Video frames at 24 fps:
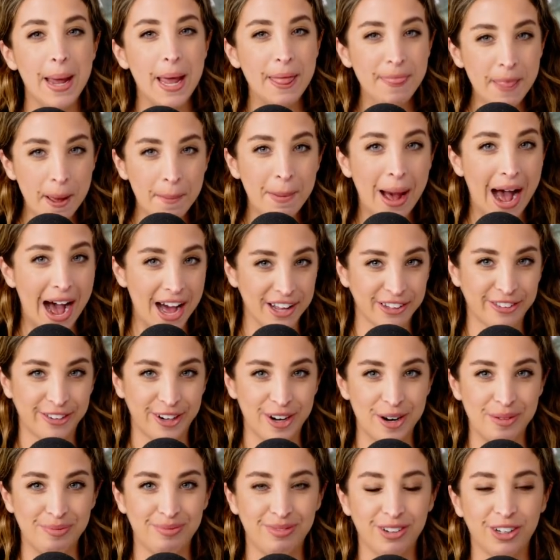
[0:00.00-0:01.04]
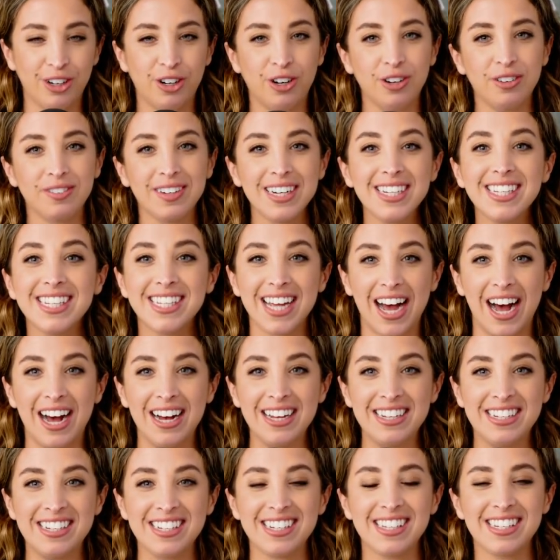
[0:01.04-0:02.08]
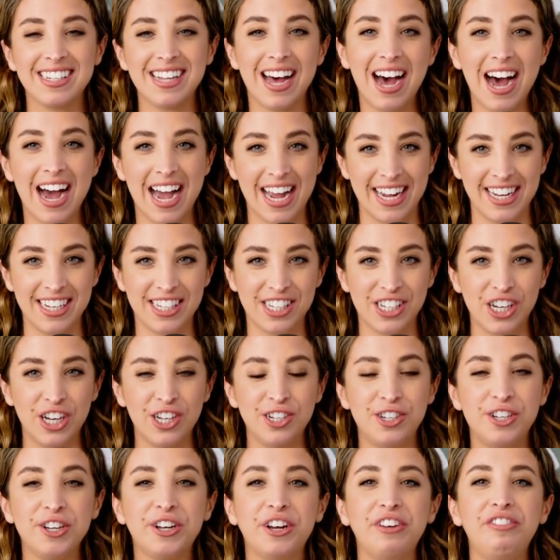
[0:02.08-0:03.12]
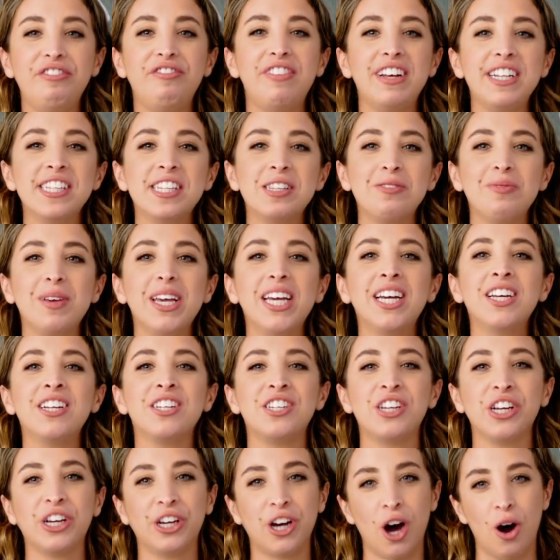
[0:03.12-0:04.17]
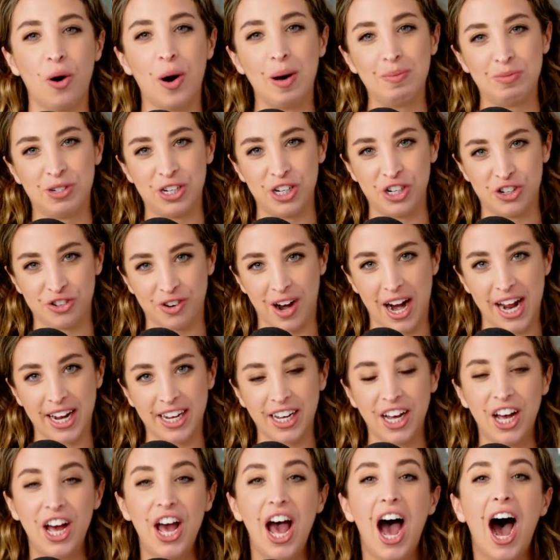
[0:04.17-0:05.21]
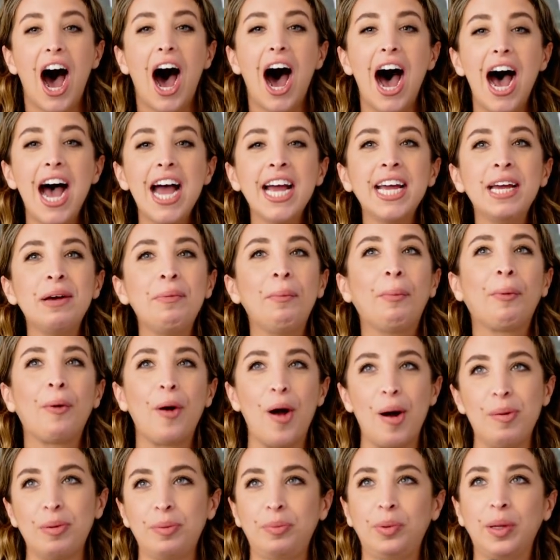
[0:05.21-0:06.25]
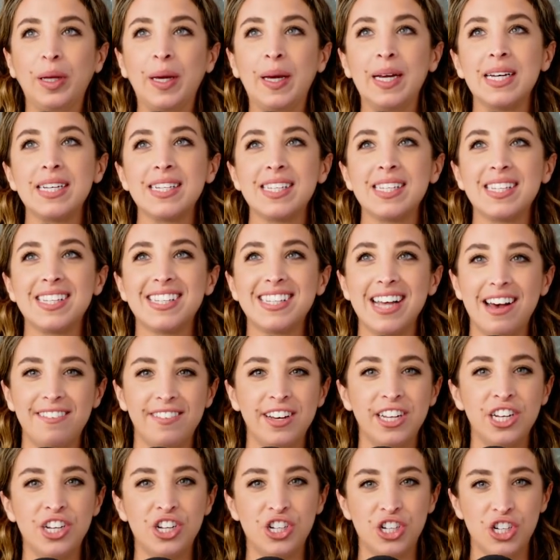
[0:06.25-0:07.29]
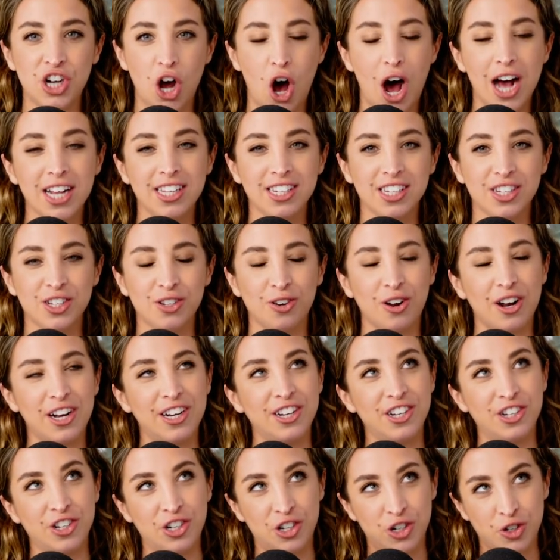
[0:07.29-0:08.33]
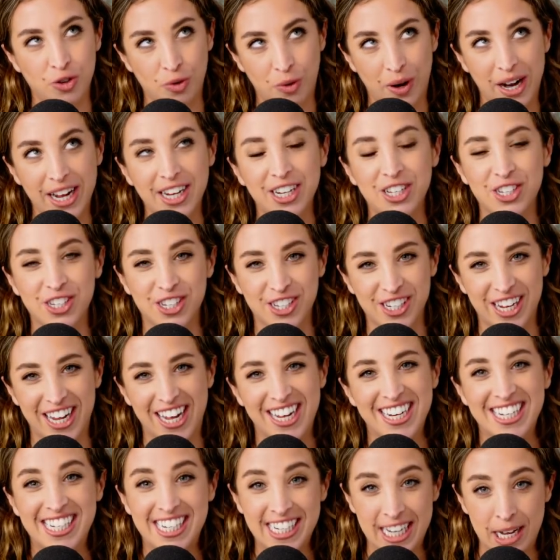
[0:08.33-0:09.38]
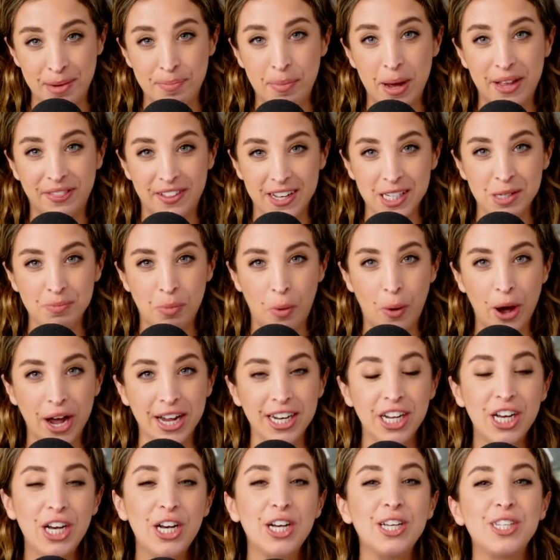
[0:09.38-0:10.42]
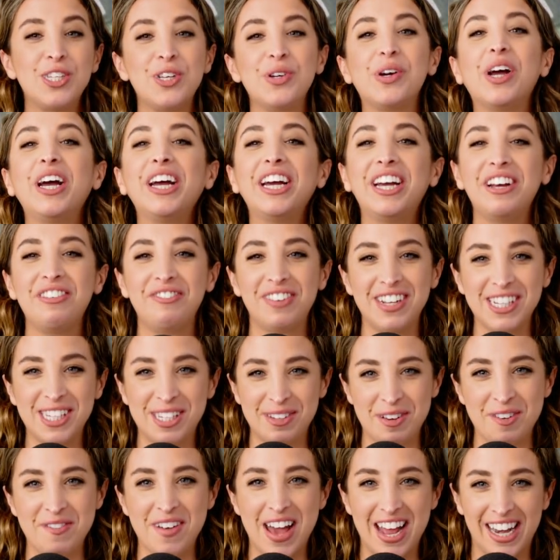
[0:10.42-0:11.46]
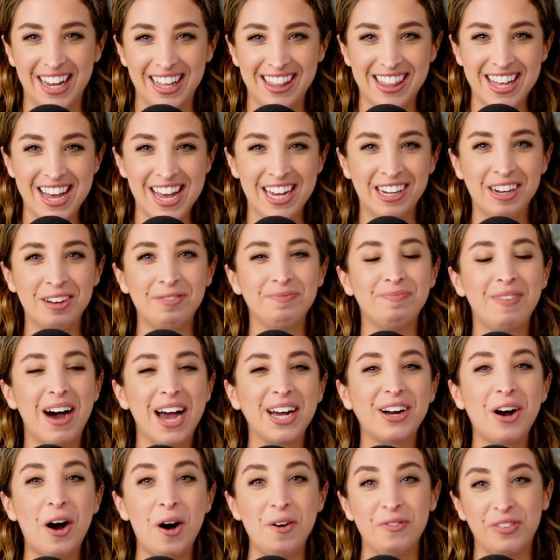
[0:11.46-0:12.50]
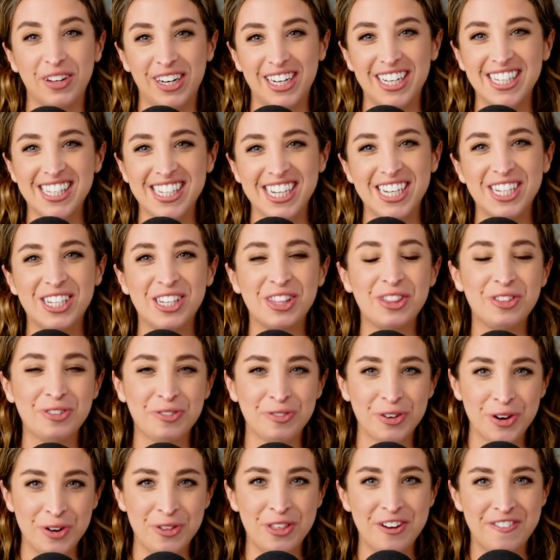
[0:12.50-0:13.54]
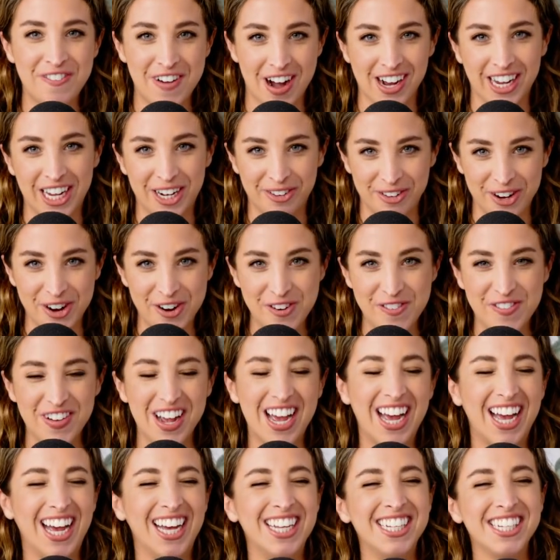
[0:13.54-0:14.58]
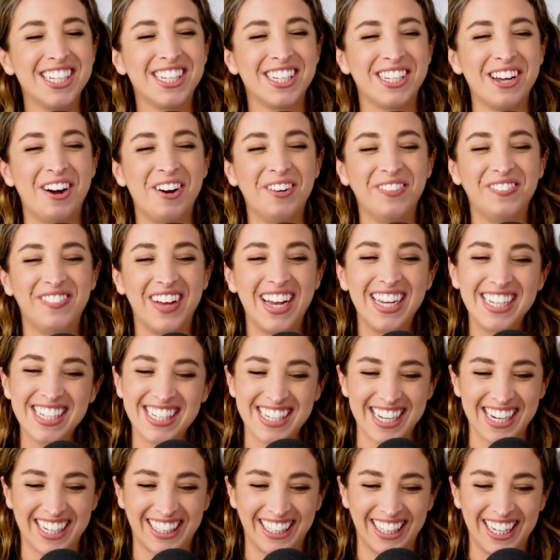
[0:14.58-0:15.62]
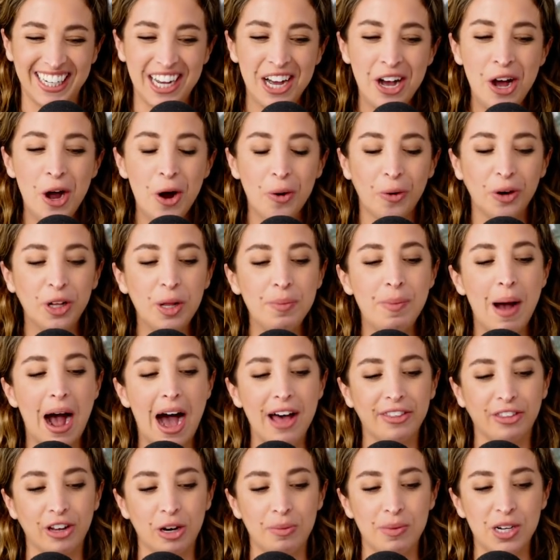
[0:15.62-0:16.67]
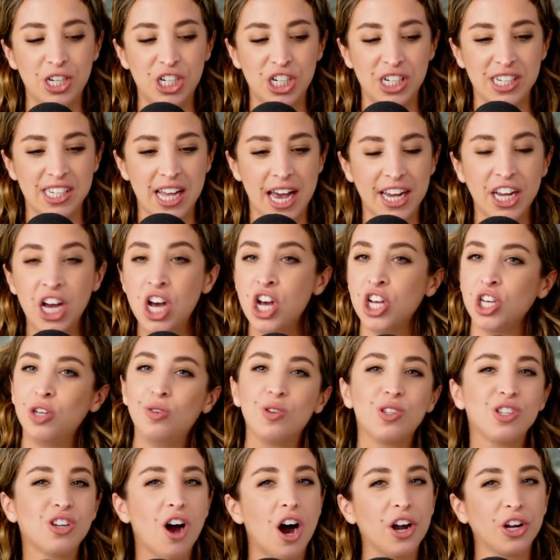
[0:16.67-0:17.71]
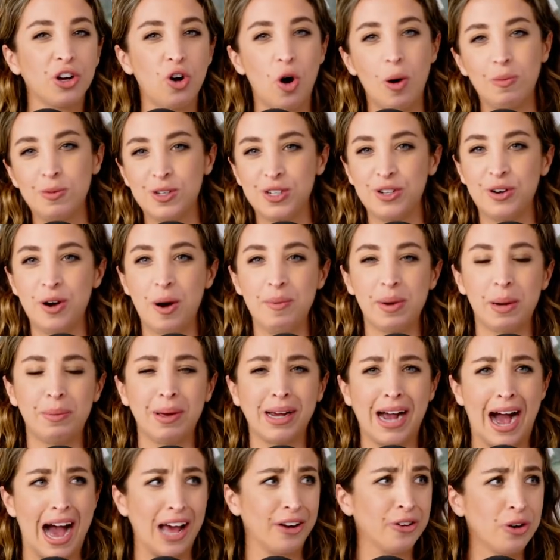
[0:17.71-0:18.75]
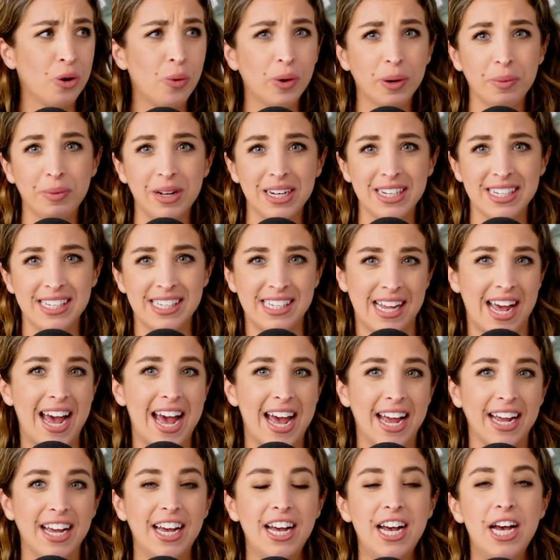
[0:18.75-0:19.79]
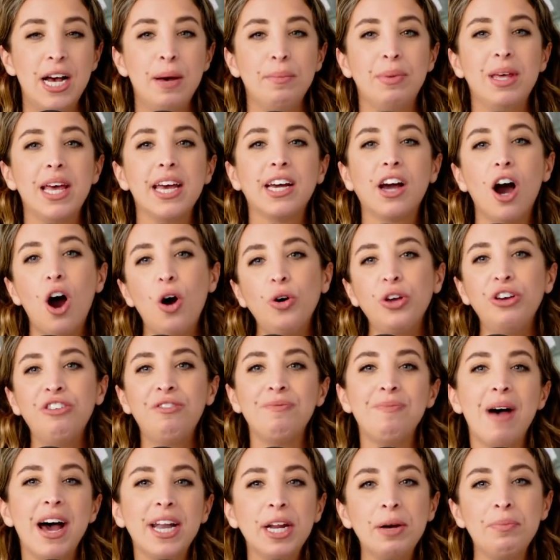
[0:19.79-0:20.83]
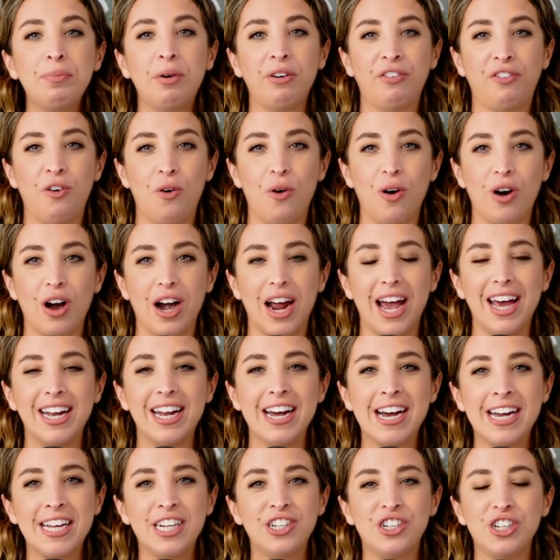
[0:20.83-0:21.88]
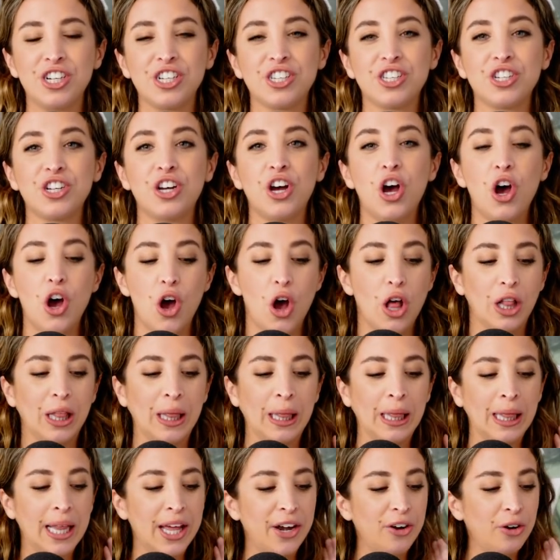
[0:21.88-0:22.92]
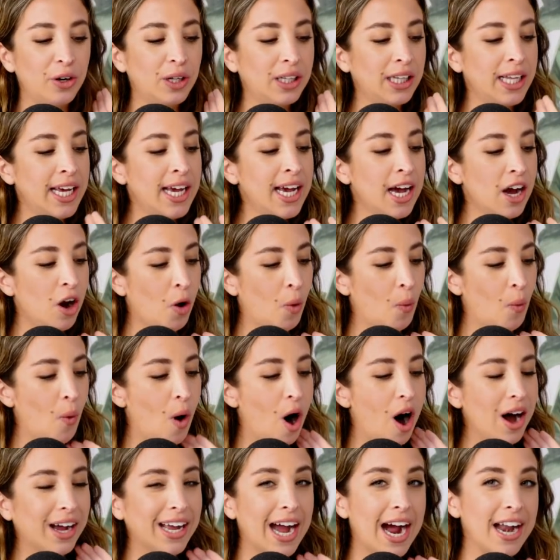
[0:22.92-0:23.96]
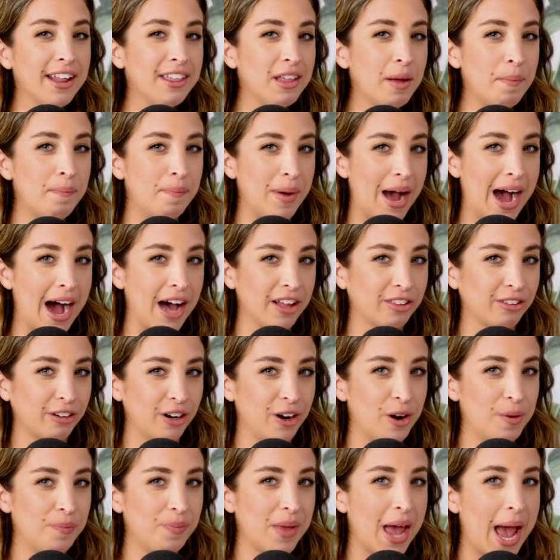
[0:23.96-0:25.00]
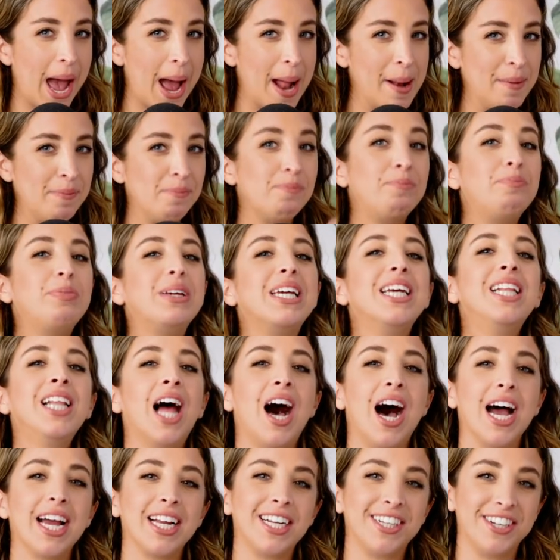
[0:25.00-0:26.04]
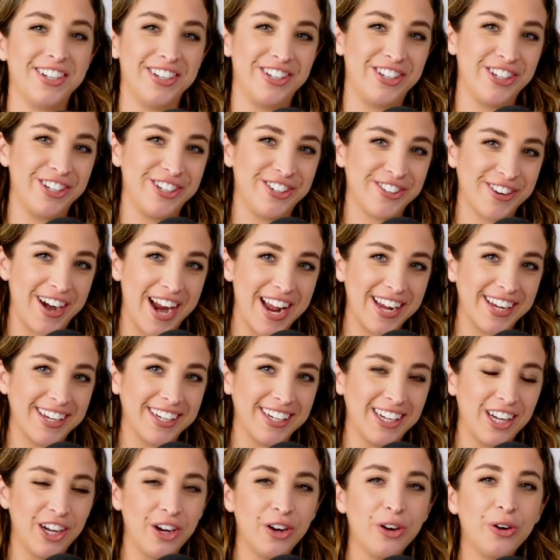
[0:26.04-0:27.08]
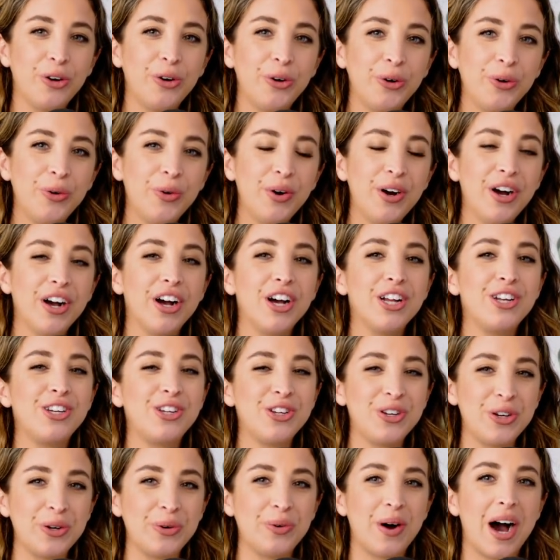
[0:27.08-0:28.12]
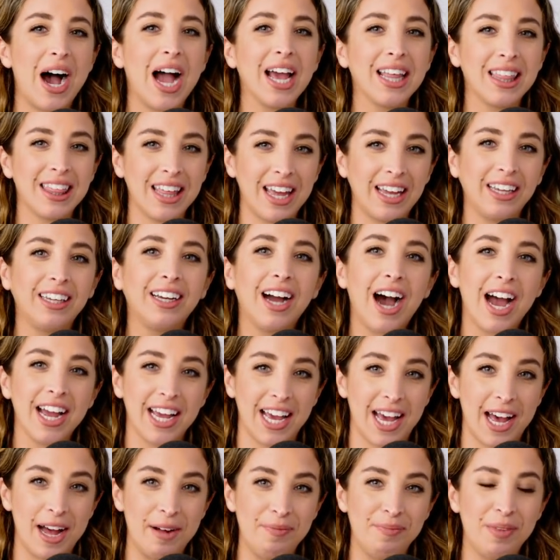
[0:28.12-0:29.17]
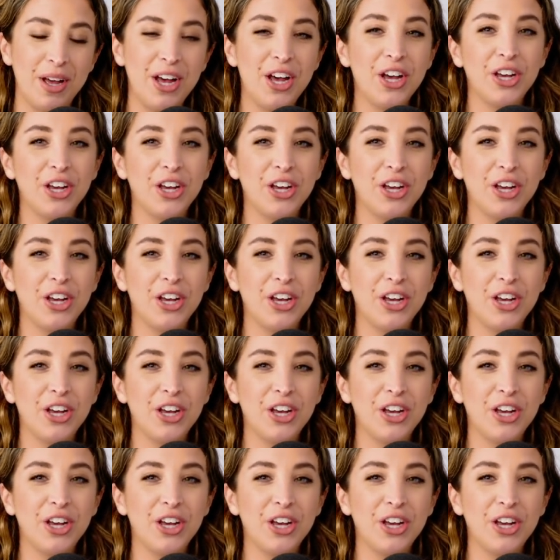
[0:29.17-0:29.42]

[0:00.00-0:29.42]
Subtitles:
In the bathroom, Carissa decides to convince me to go up to Drake. I am probably 7 shots and drinks deep at this point, so you can convince me of anything. My confidence is through the fucking roof. And so basically, we're in the bathroom and she's like, you just gotta go up to him. And I'm like, I don't know what I'm gonna say. Be like, oh, you've met him before. And I just literally walk out of the bathroom and beeline to Drake. Who do I think I am?